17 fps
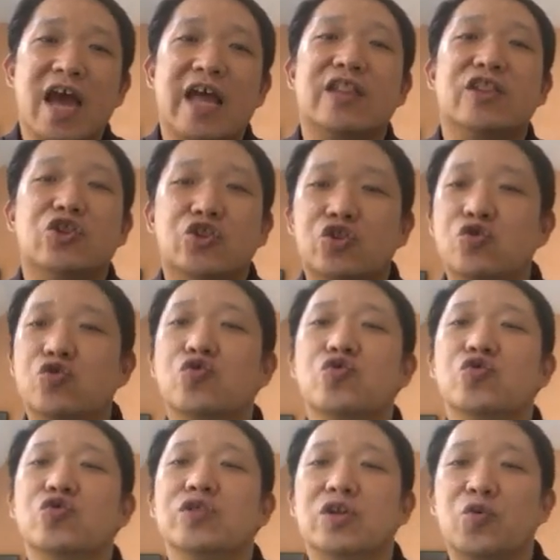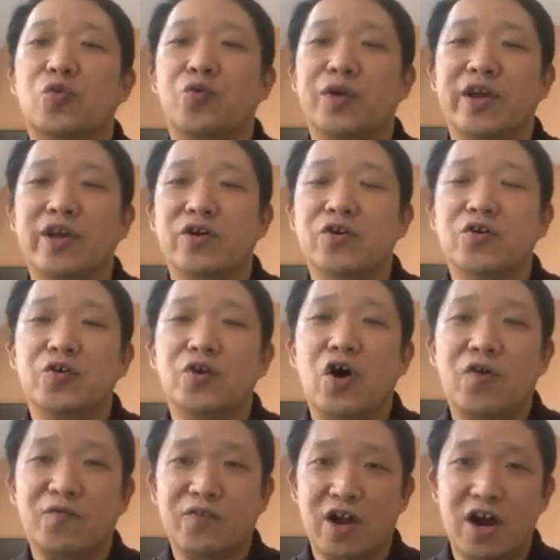and do the will
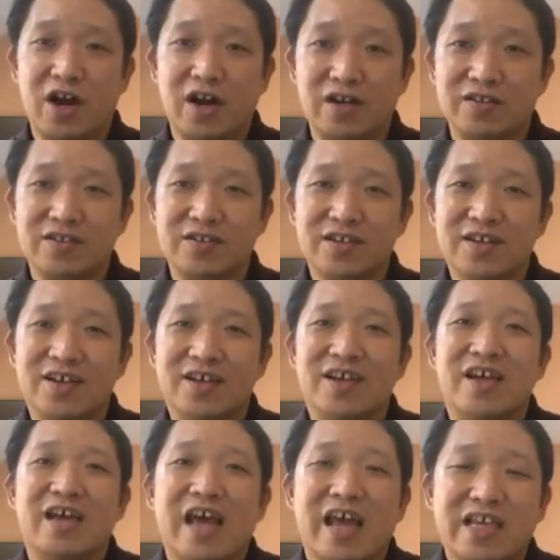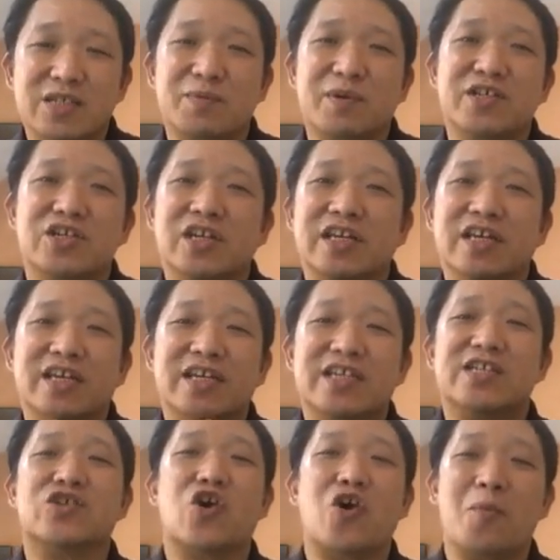of God, especially
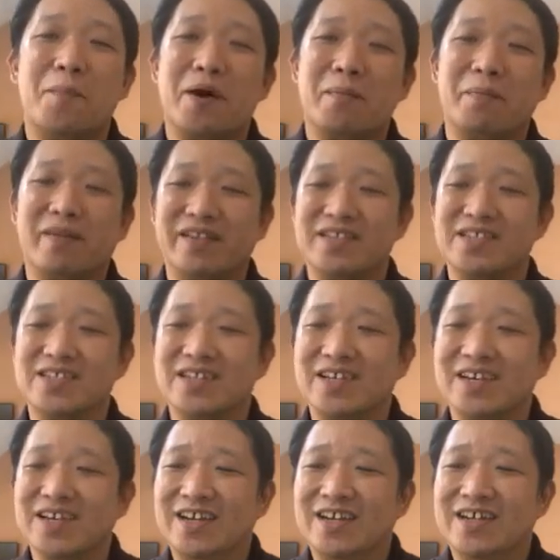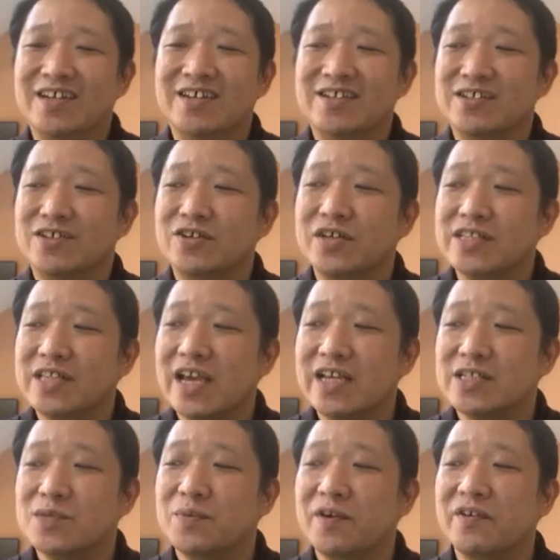His commandments. So
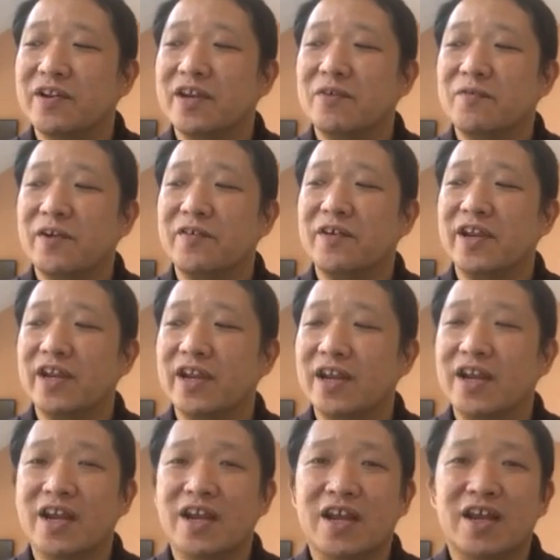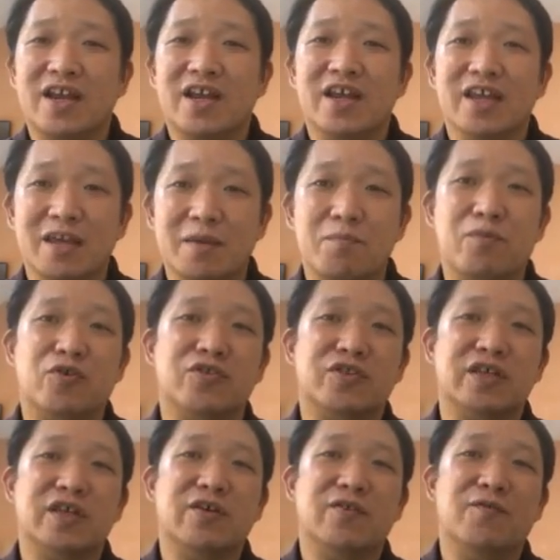that is very, very
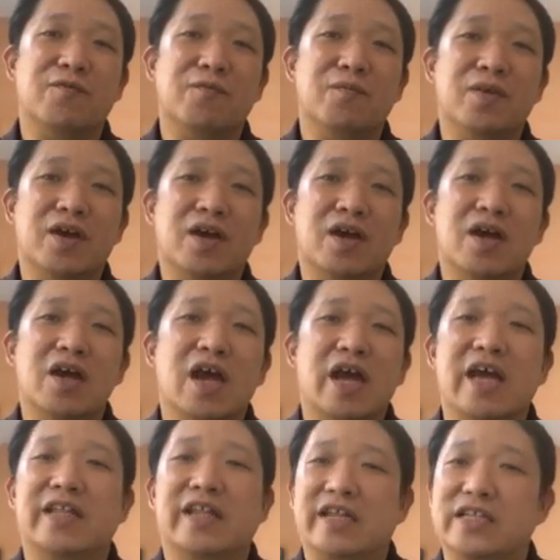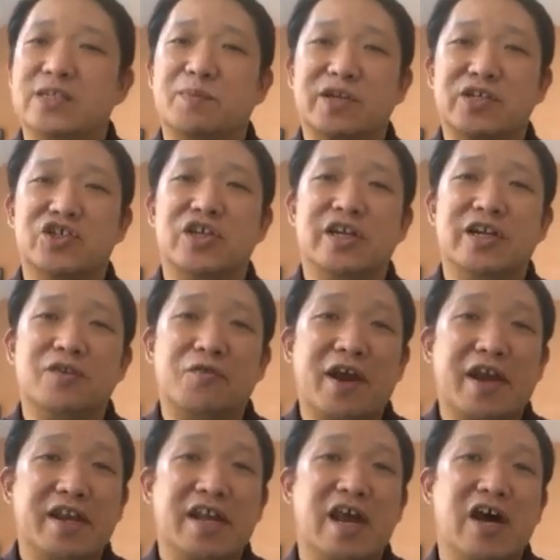important, and especially
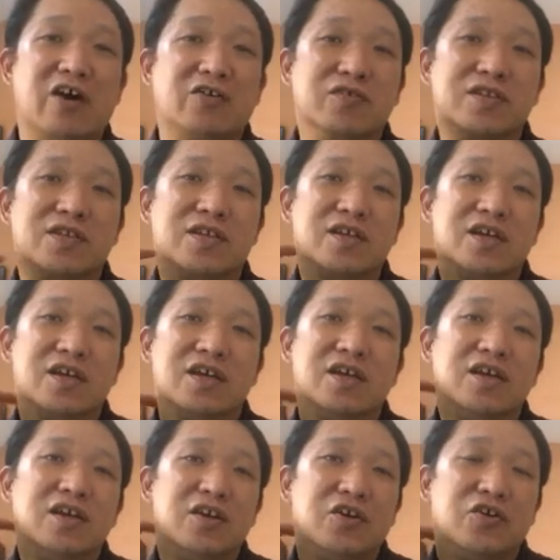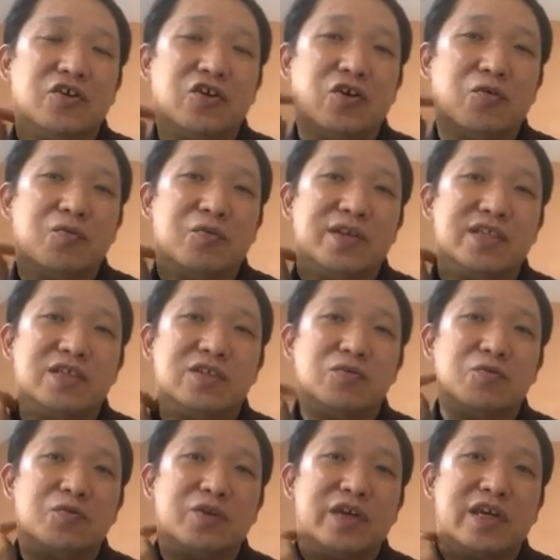right now, you know,
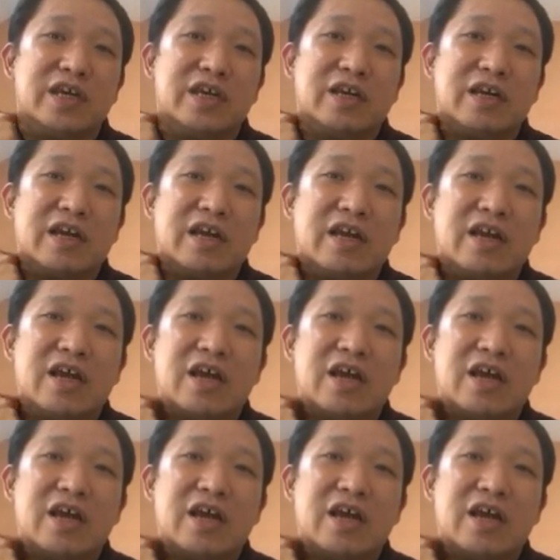we're